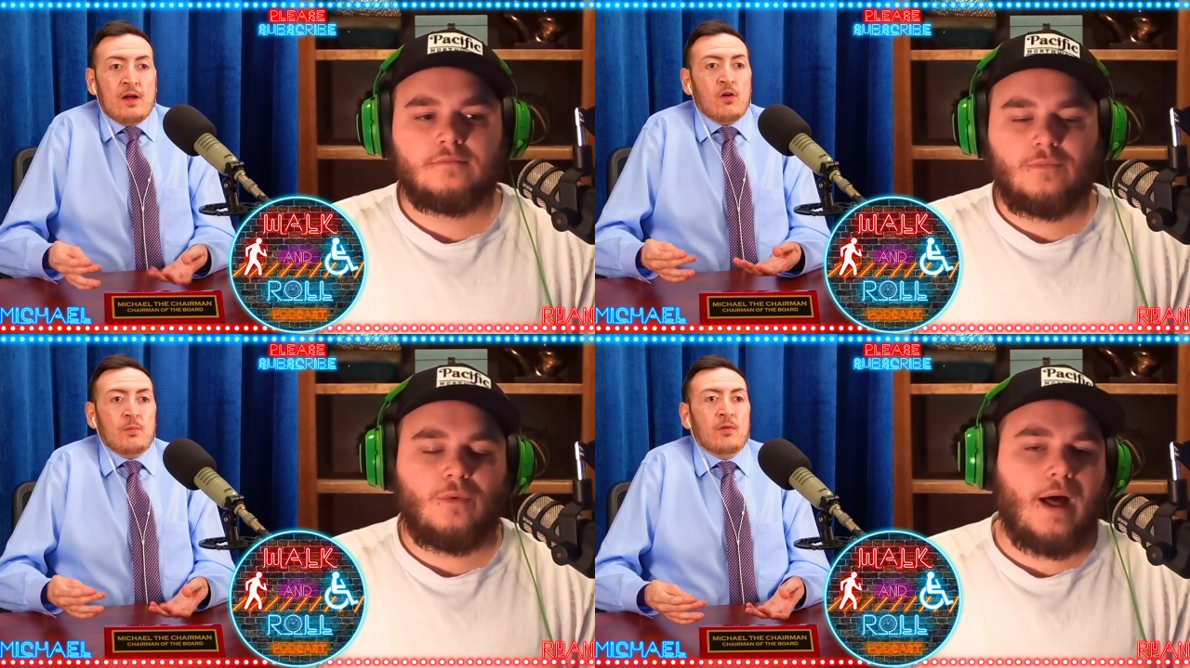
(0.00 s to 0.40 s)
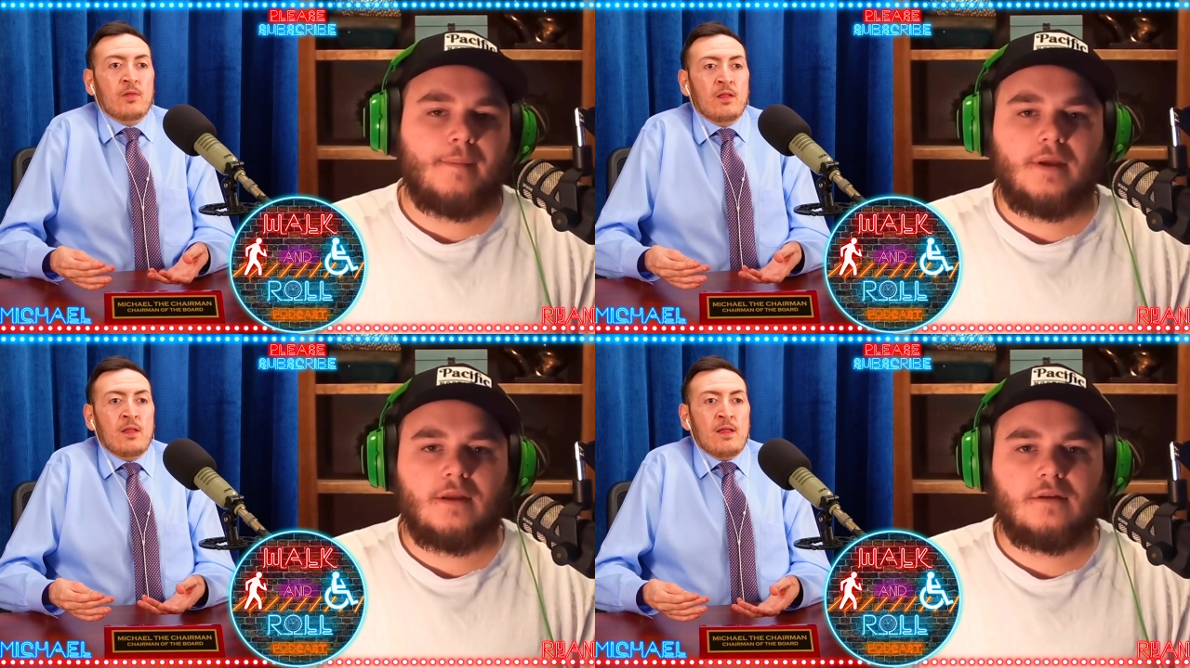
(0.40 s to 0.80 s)
Speaker 1: terrible. Well, I
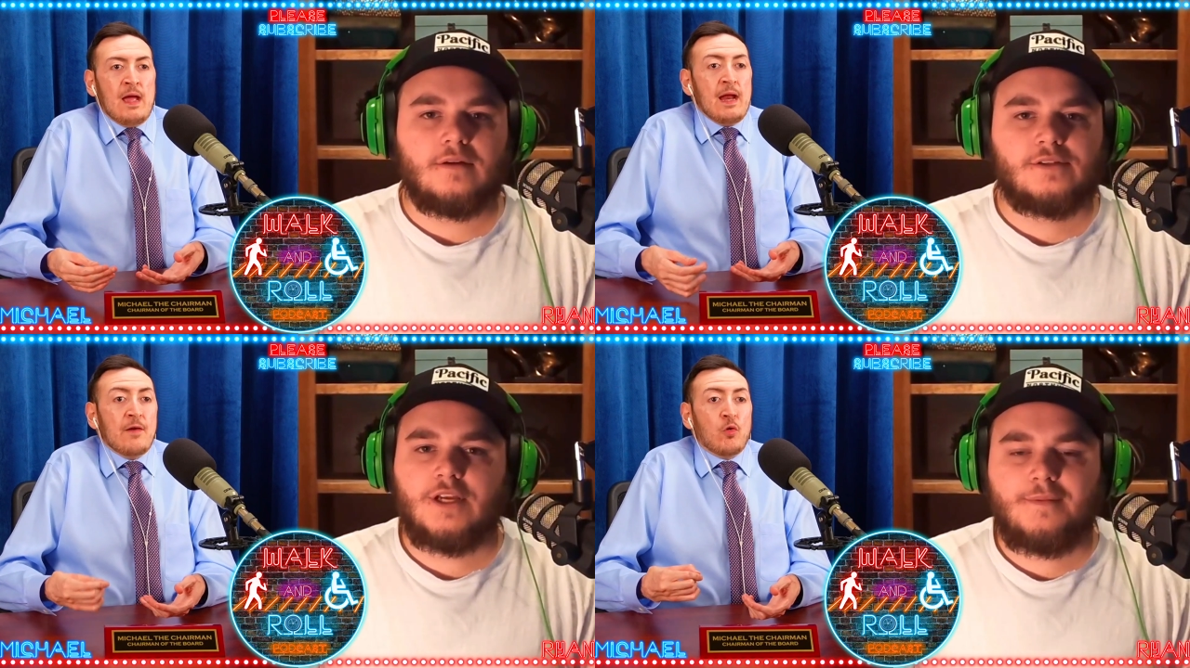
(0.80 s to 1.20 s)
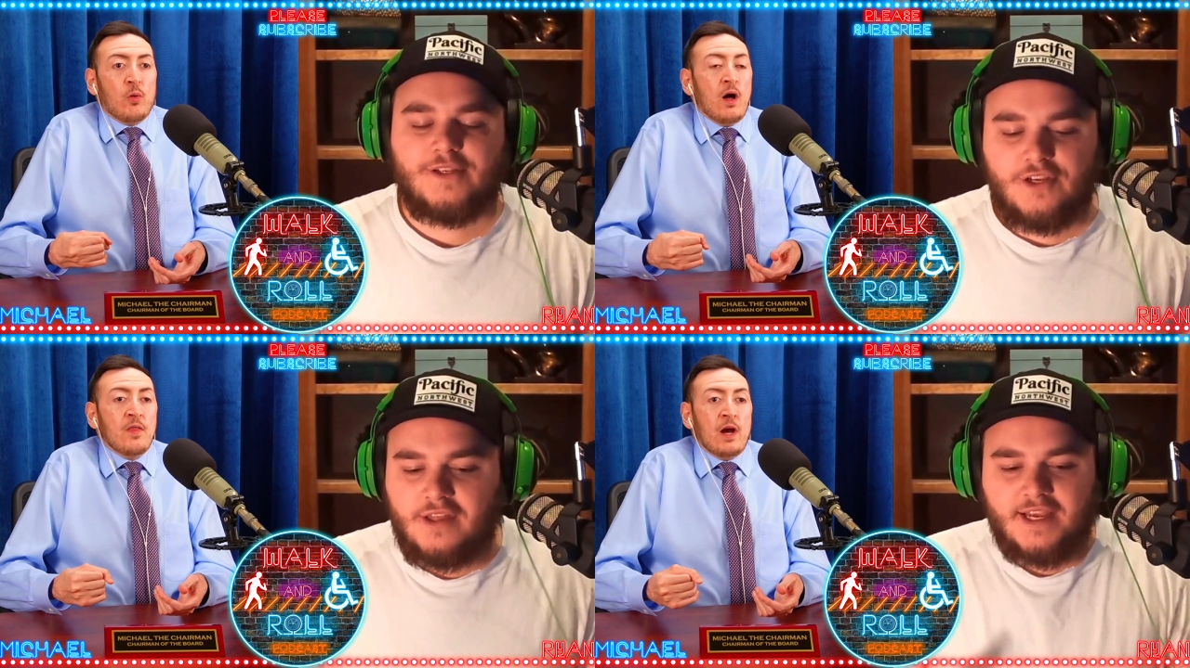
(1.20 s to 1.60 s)
mean, and everyone
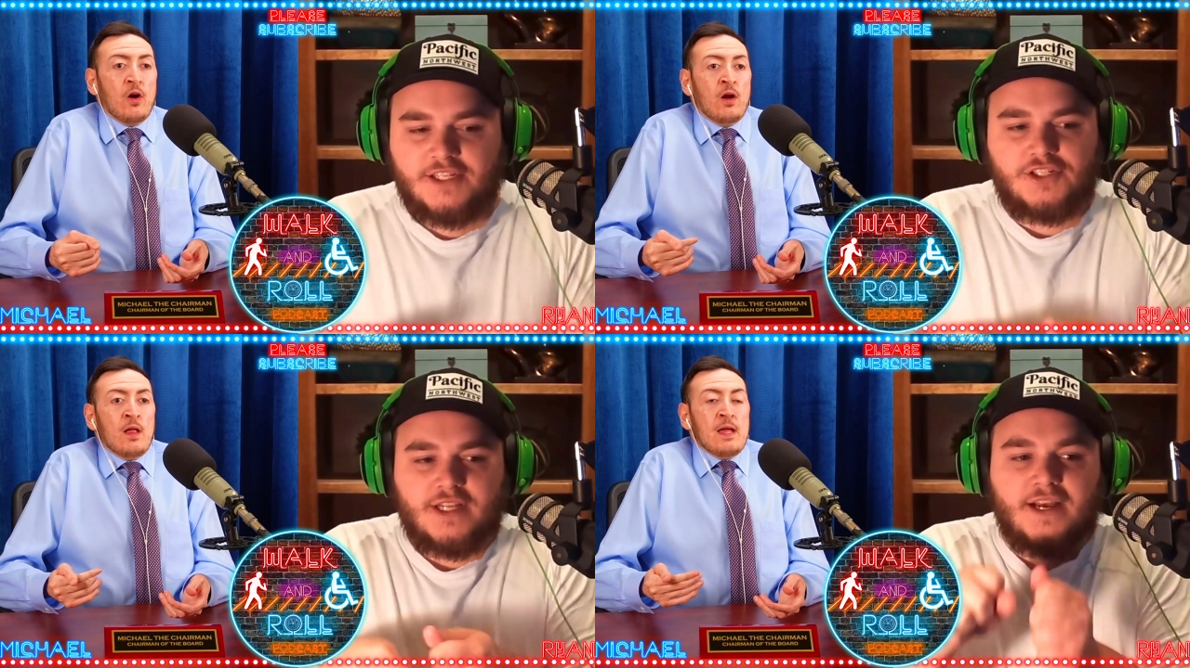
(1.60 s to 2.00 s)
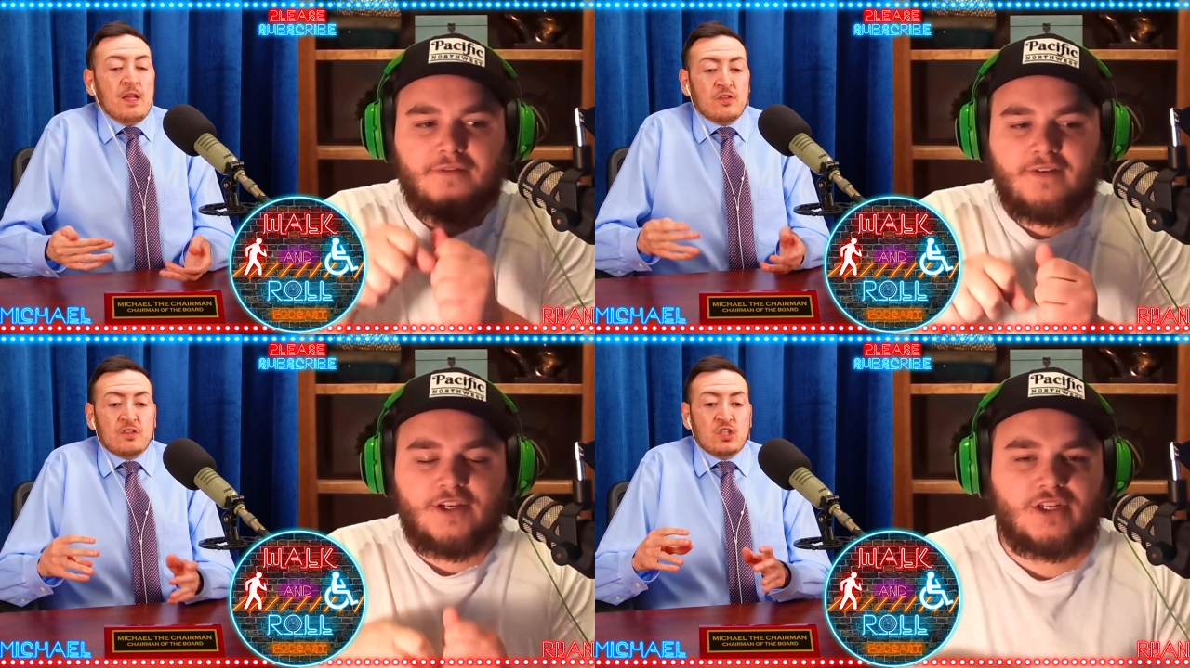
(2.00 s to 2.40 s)
Jimmy, on there is just, like
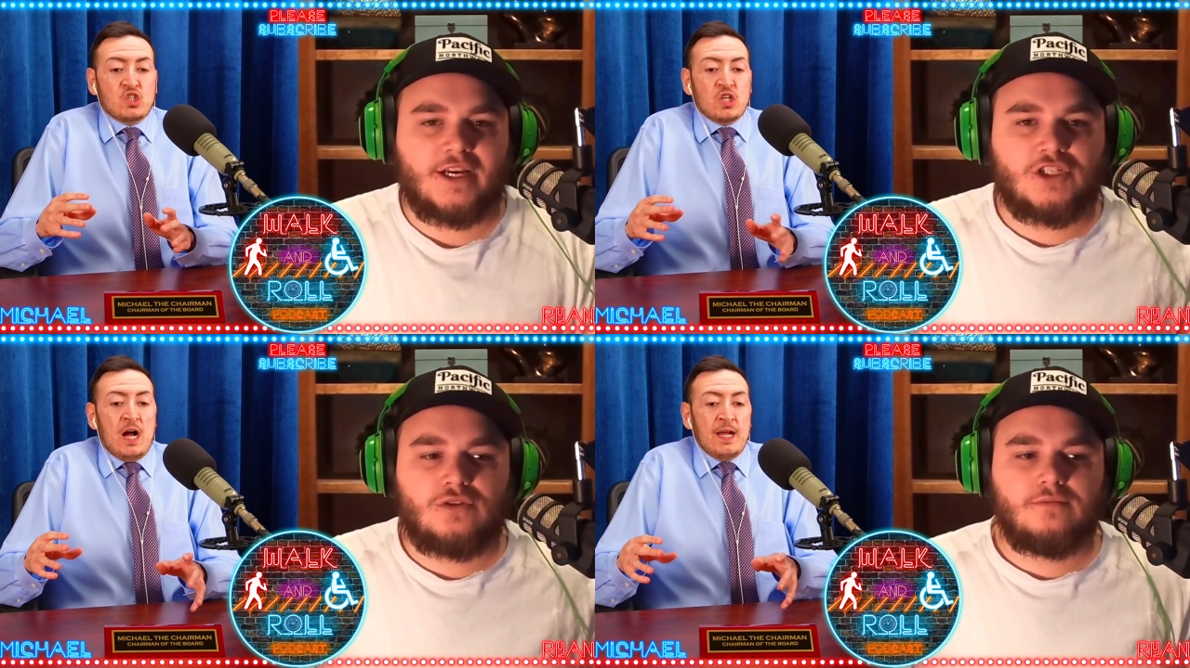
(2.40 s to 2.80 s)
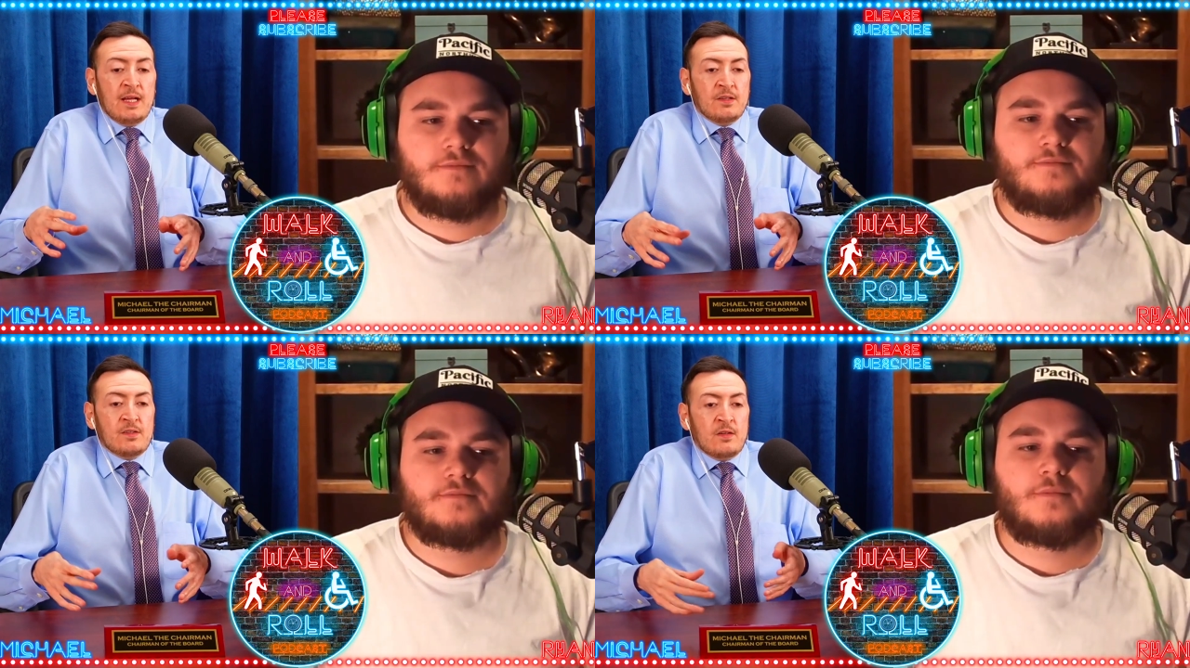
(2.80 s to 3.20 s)
just a
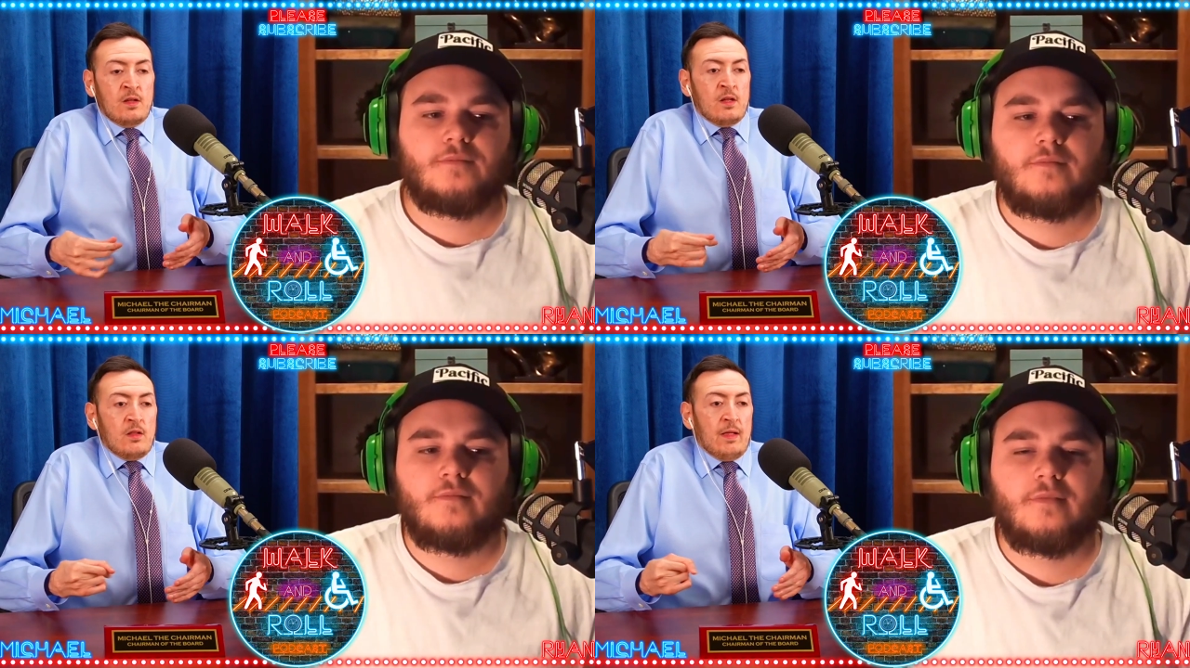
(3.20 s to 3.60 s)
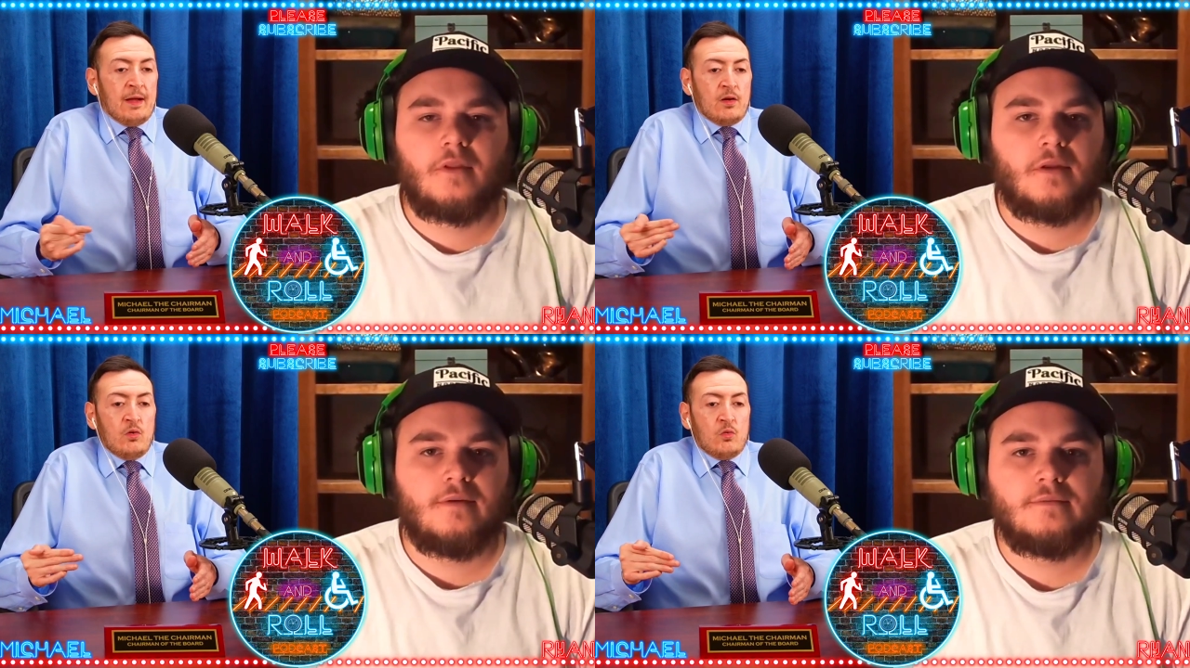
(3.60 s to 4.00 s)
giant,
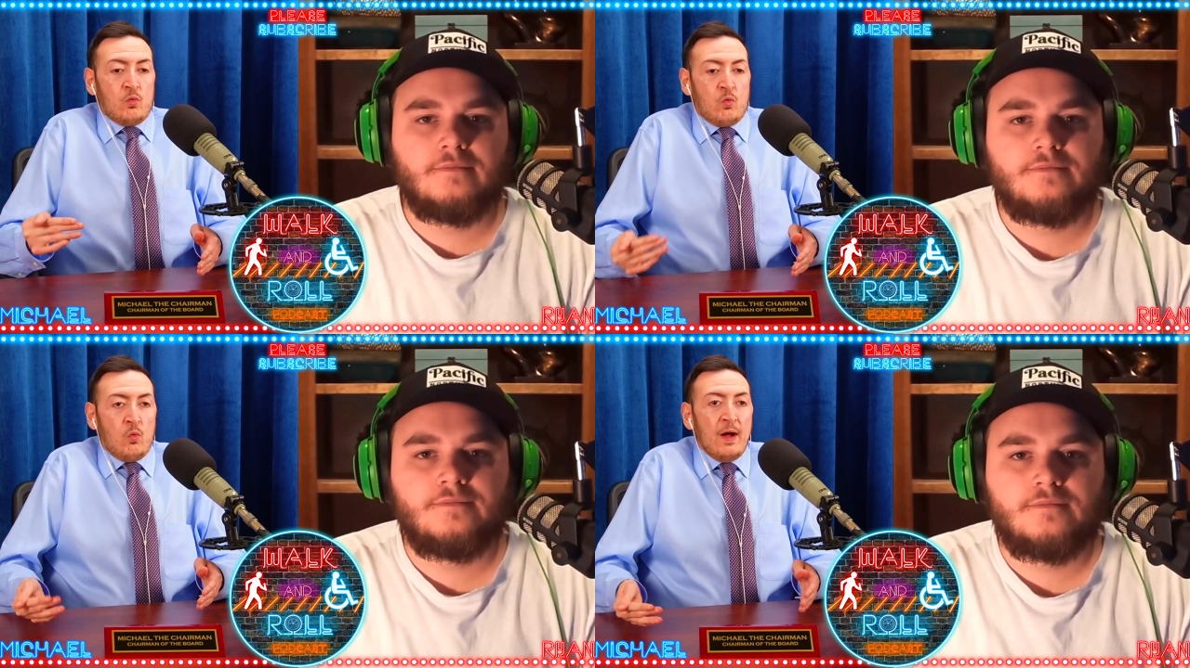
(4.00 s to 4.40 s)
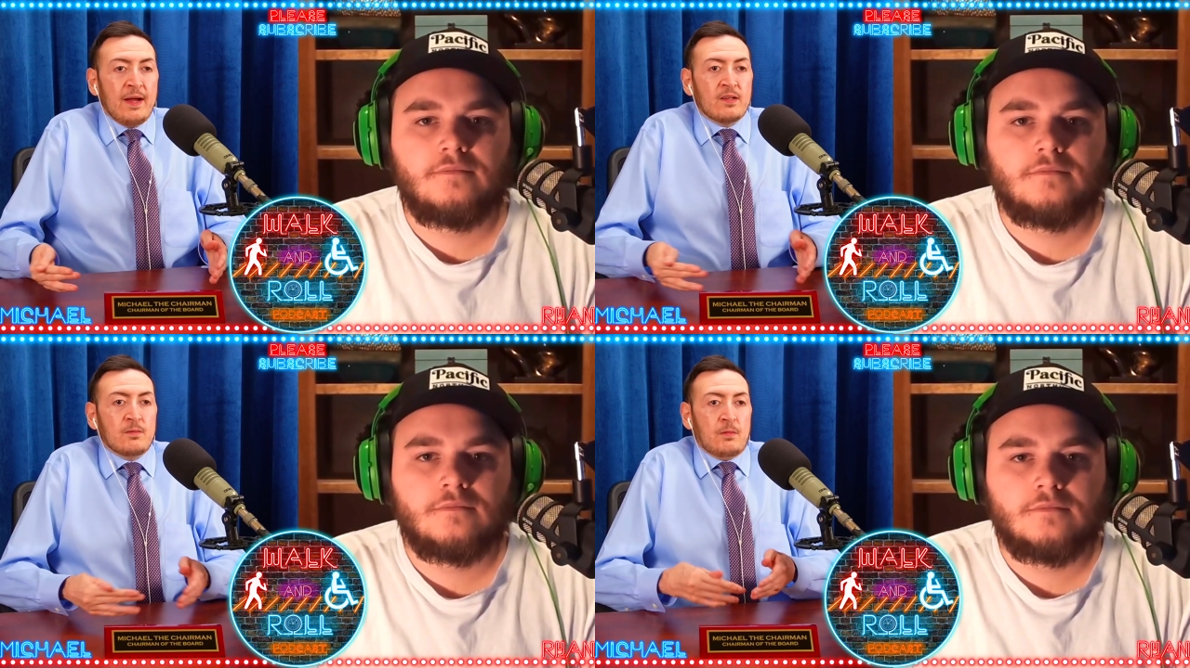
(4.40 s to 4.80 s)
like right,